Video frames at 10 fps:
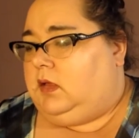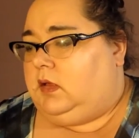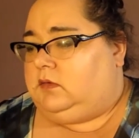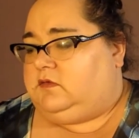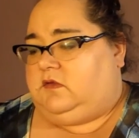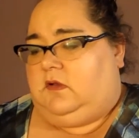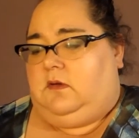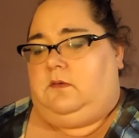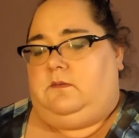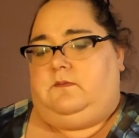
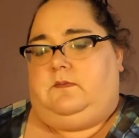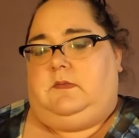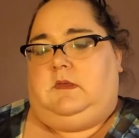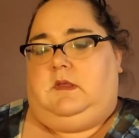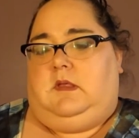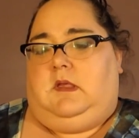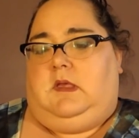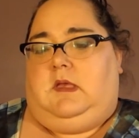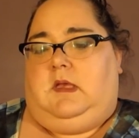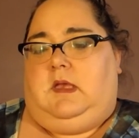Also,
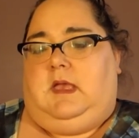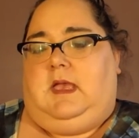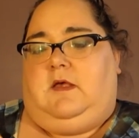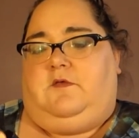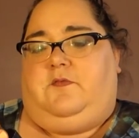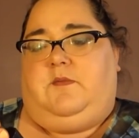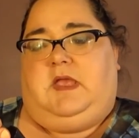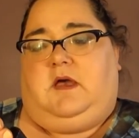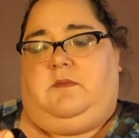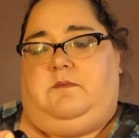Elf
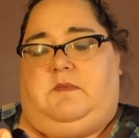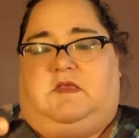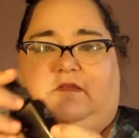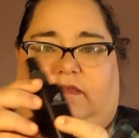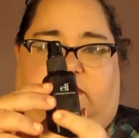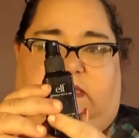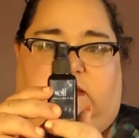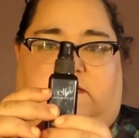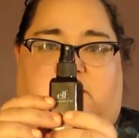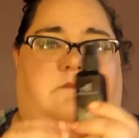Makeup Mist and
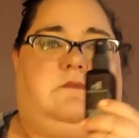Set.